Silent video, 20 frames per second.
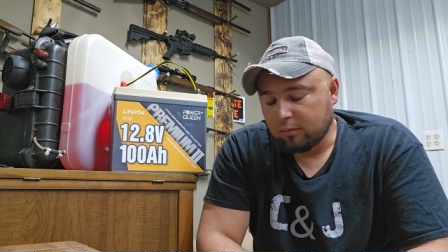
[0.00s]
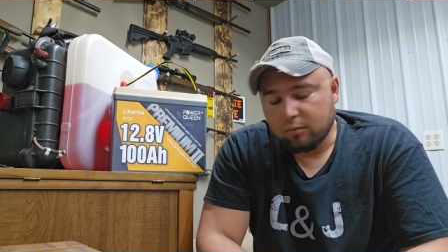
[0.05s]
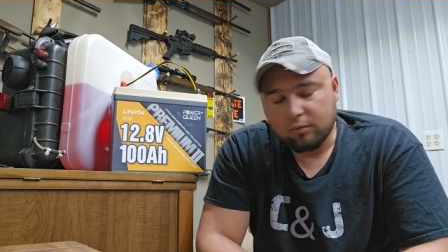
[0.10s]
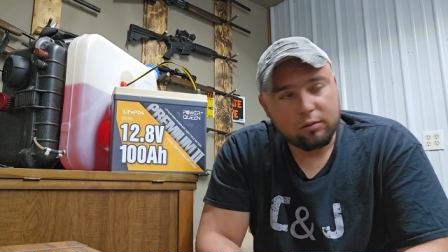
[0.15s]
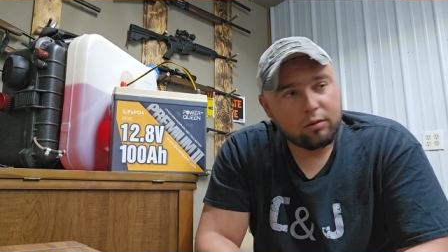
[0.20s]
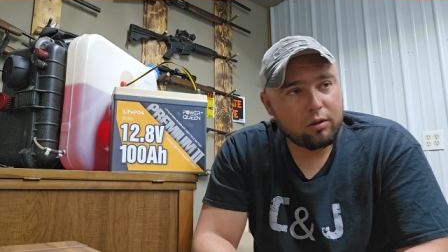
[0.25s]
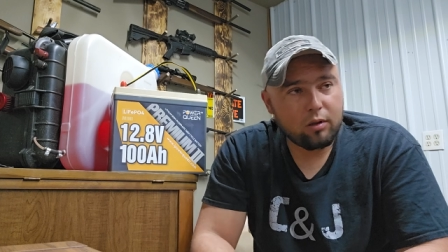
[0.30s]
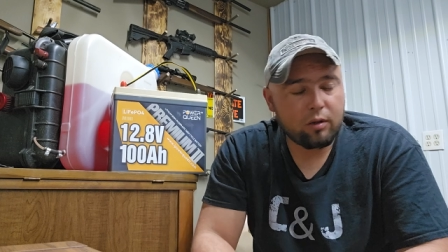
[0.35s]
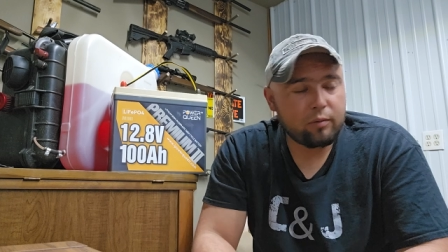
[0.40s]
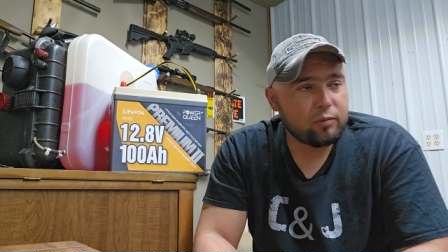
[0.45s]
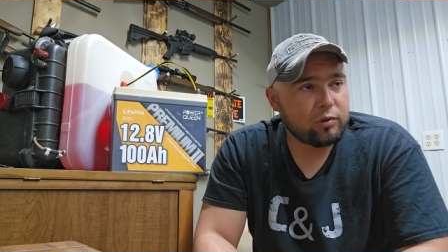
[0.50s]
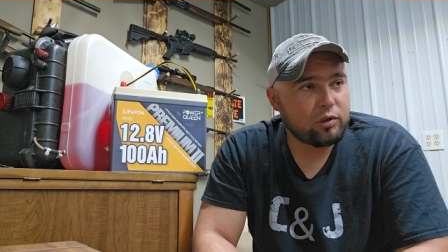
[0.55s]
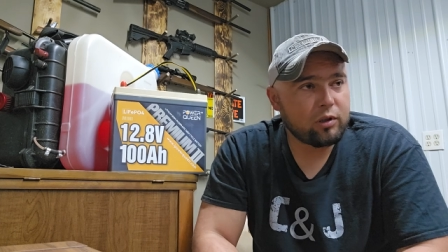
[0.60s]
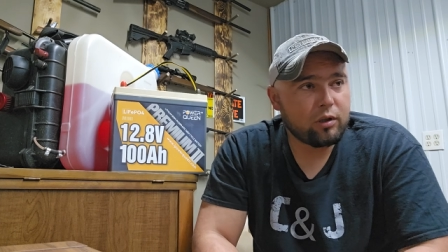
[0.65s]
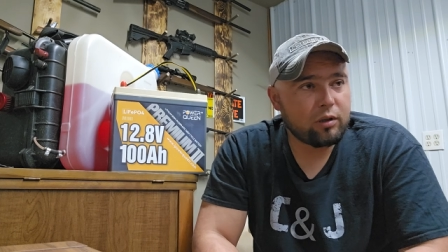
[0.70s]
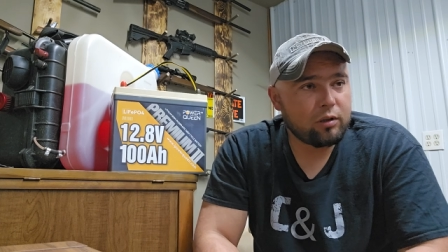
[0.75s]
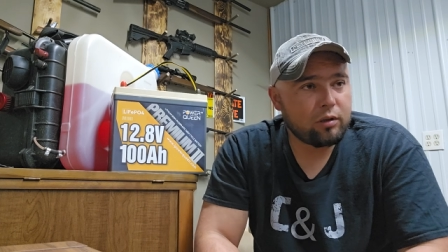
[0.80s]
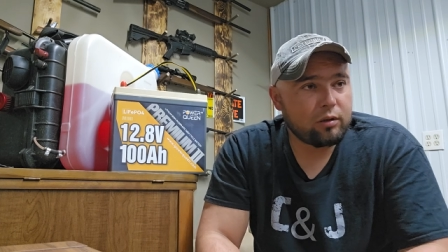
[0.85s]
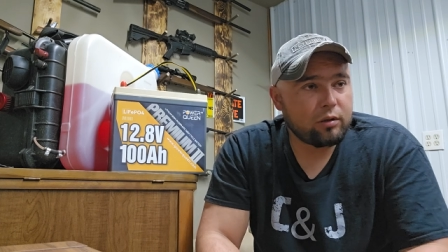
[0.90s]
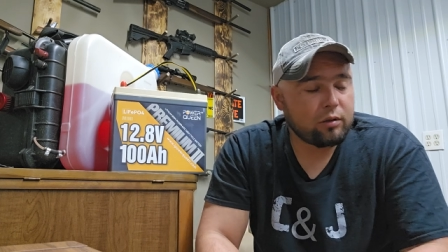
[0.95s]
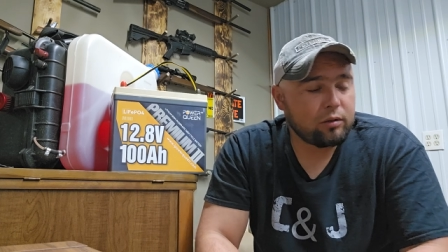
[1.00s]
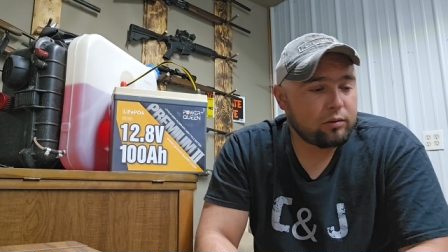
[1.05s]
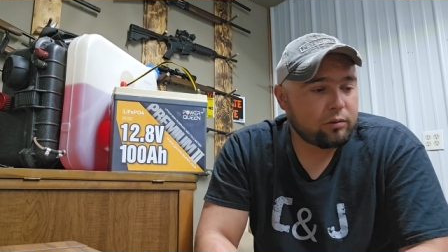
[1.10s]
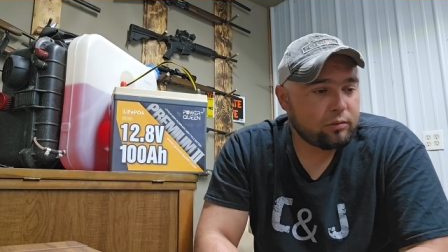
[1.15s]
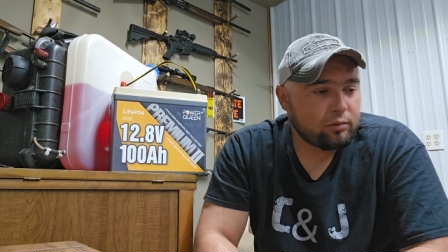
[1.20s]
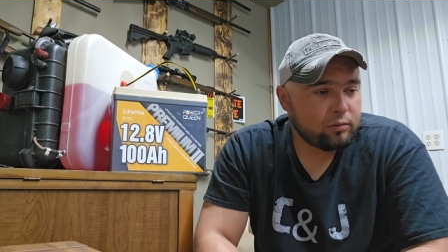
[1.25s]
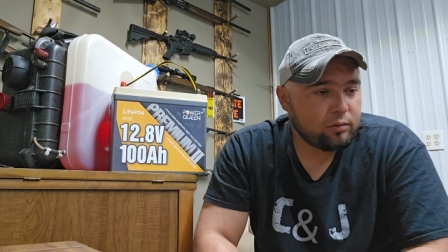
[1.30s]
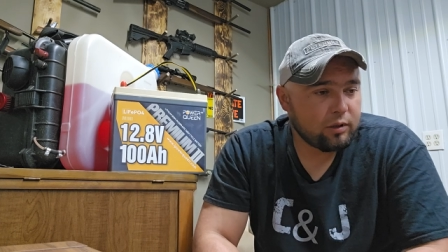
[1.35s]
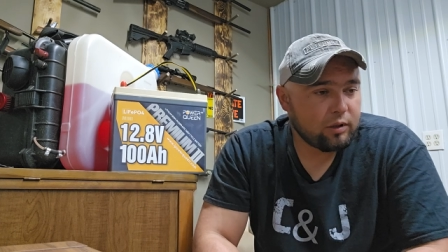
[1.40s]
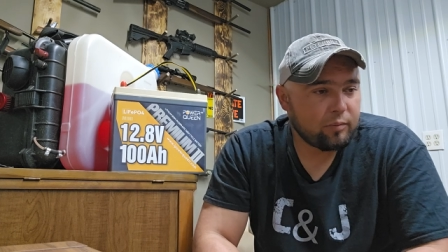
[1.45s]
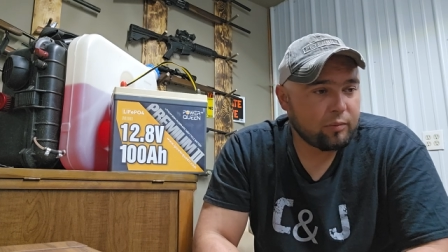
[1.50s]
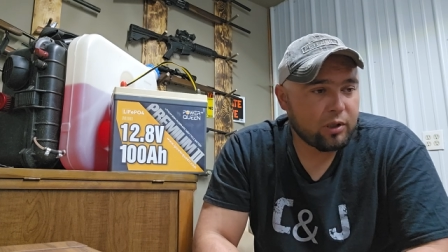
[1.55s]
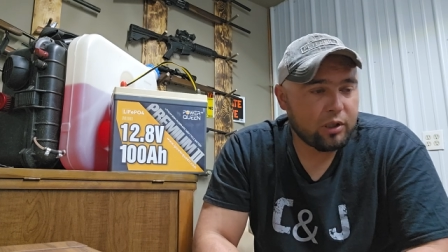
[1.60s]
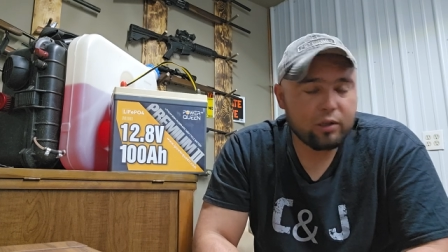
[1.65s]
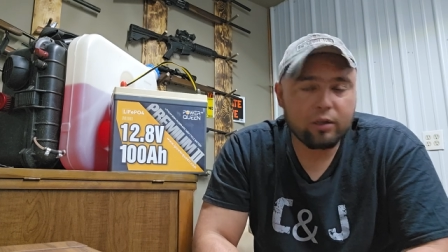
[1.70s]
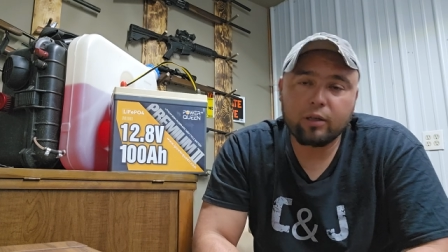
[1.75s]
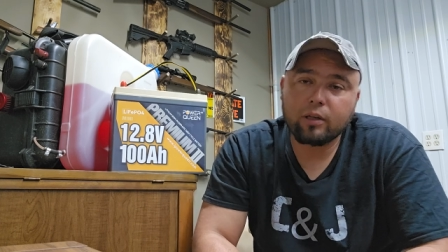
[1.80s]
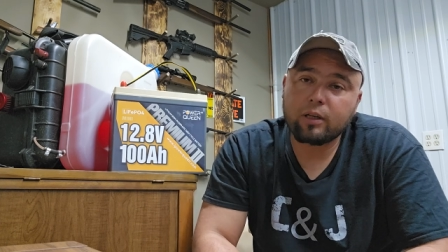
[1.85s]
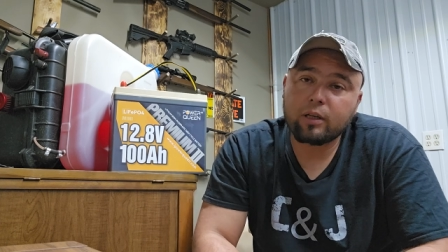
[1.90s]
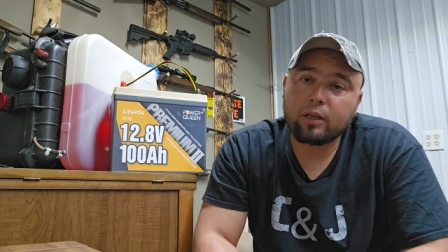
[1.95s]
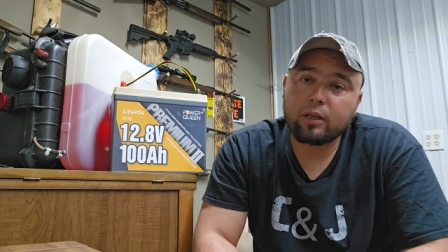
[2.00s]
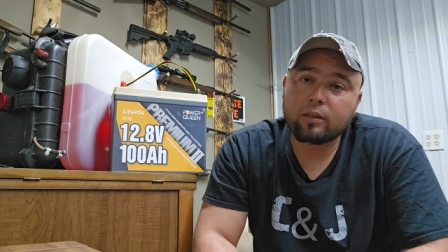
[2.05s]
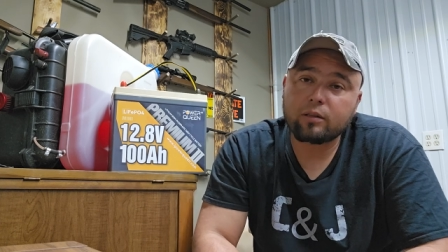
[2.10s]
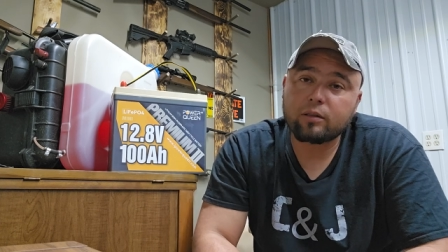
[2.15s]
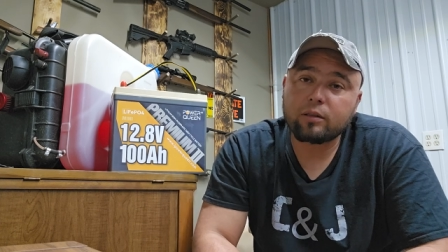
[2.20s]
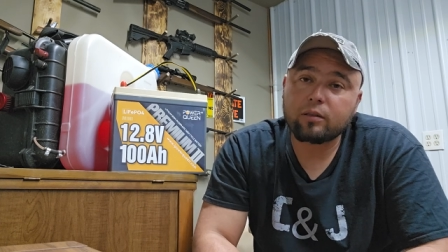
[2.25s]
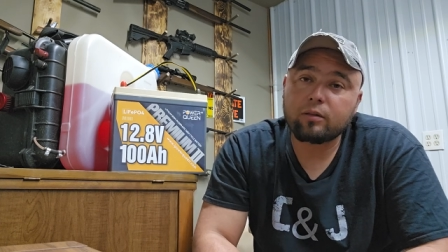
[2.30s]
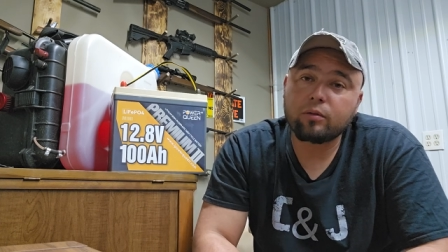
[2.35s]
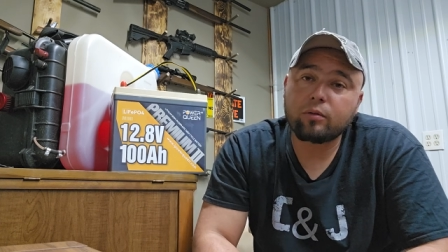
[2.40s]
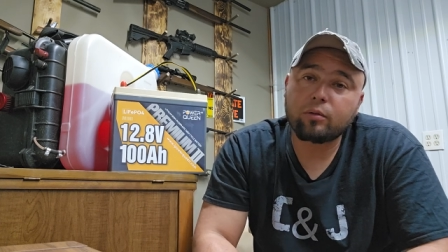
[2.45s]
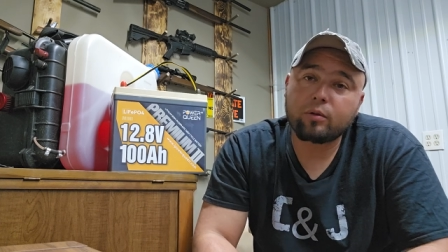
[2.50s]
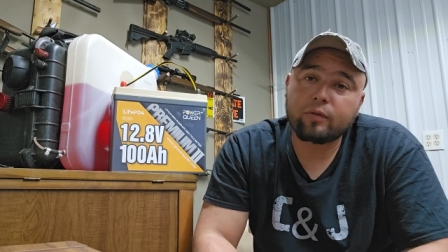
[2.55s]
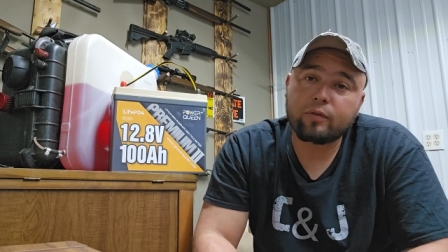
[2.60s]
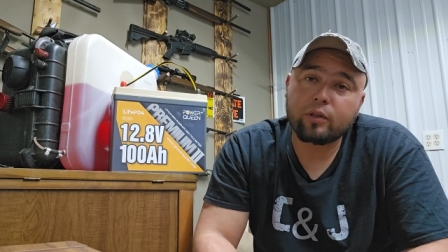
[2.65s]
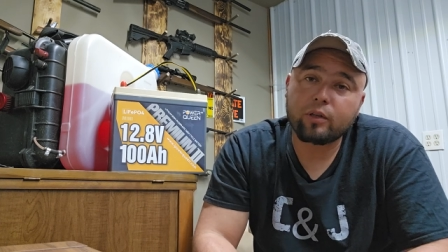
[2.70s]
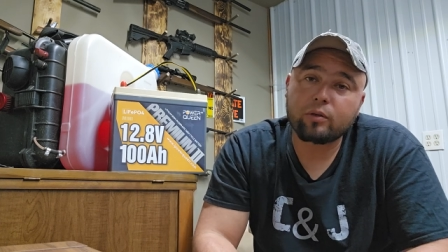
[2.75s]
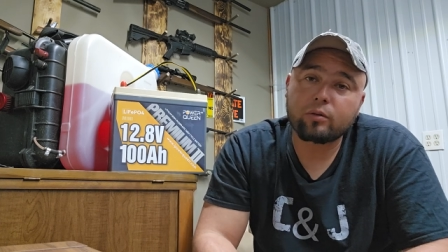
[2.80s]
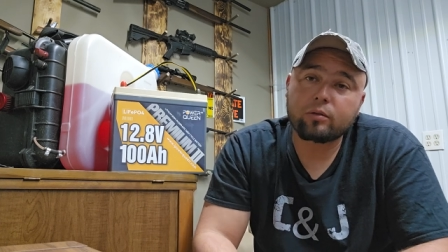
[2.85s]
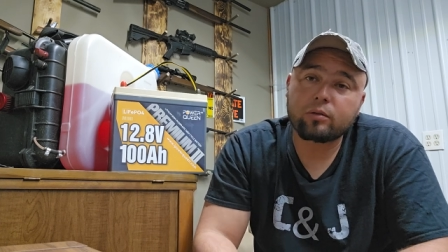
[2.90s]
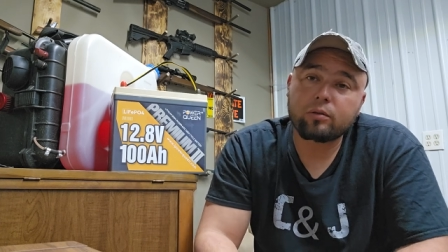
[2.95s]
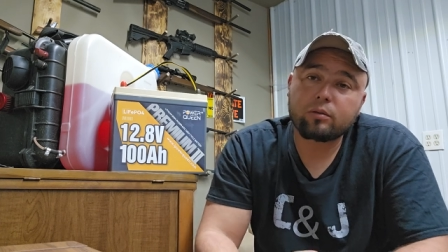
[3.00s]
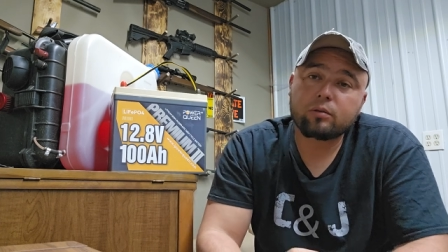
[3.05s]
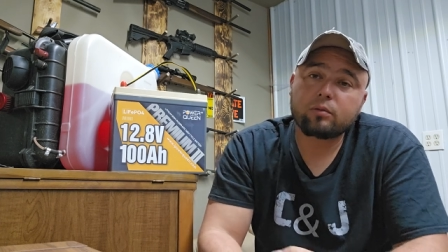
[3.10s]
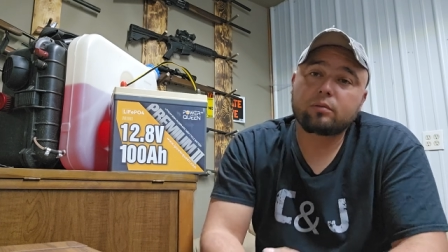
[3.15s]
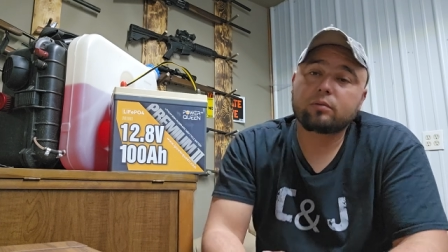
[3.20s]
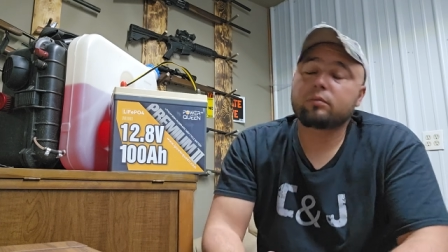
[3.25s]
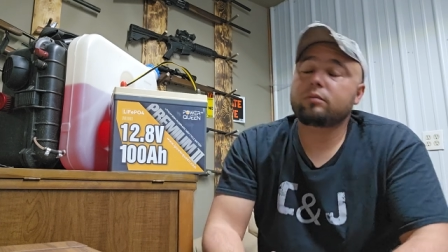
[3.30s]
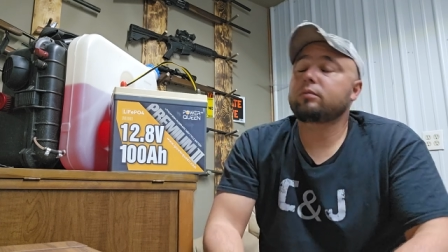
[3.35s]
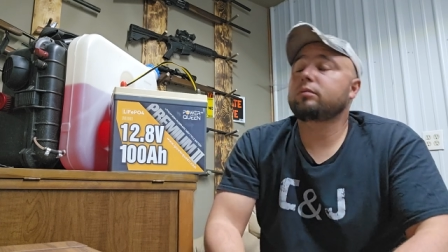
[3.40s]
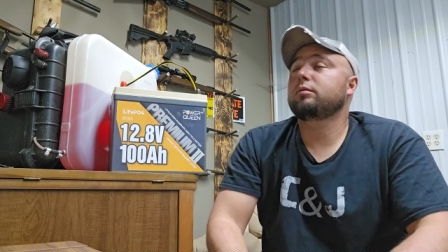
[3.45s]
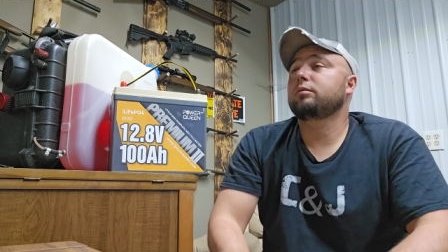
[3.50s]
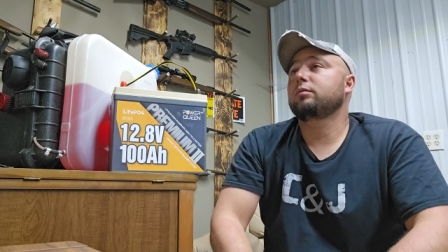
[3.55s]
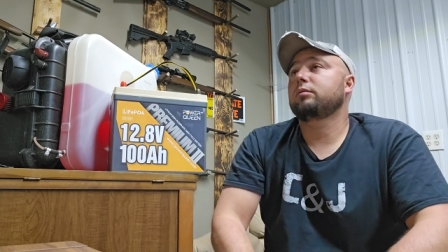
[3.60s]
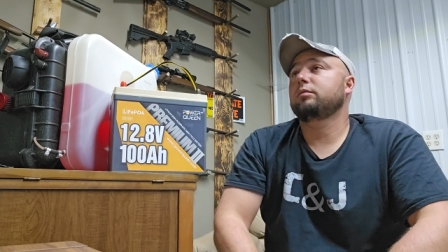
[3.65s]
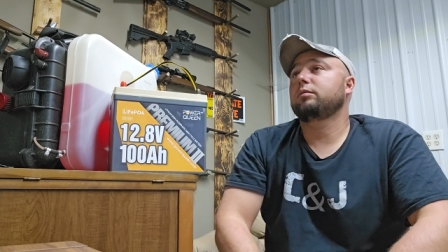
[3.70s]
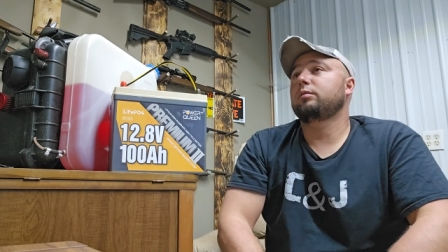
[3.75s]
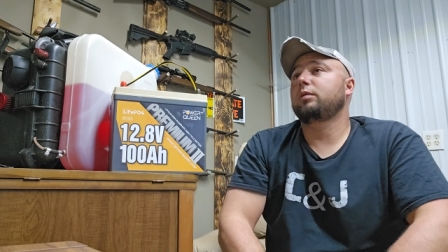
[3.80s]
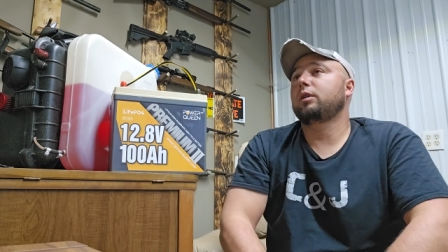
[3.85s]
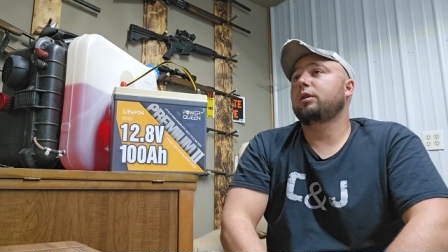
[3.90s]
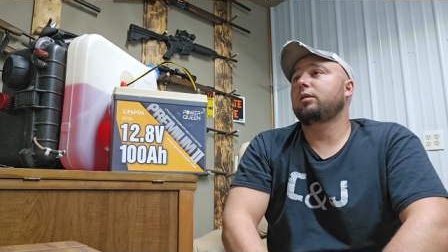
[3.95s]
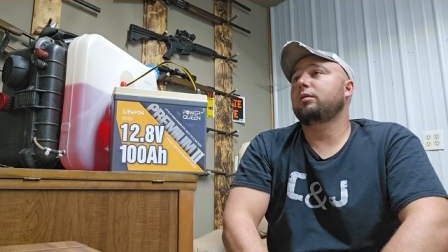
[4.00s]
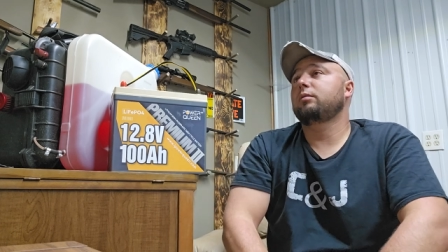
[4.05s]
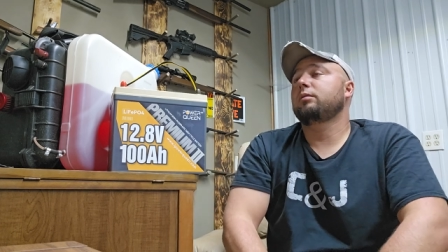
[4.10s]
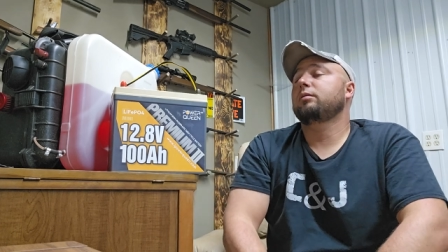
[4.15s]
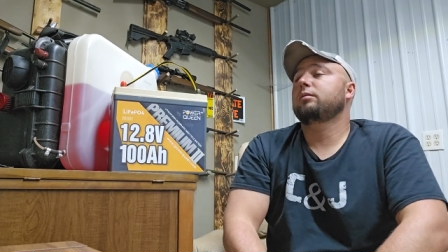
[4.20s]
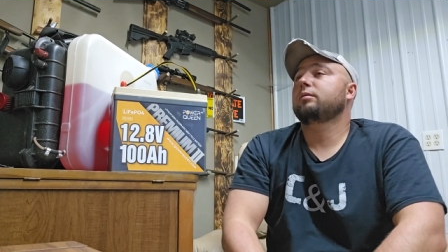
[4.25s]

well, I'm starting to admire you guys that do reviews. Wow.